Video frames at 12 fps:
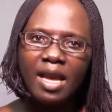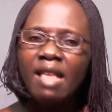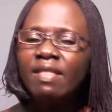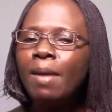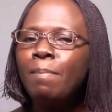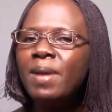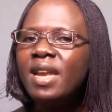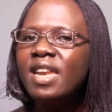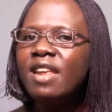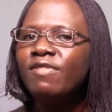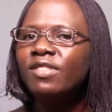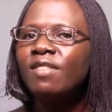They
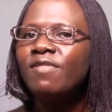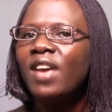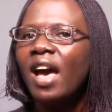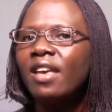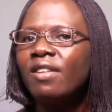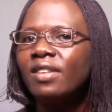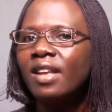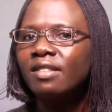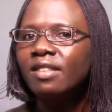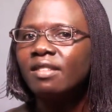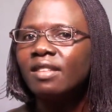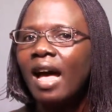believe severe
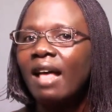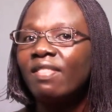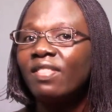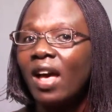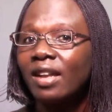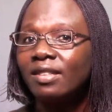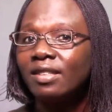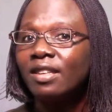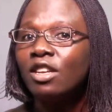illnesses are that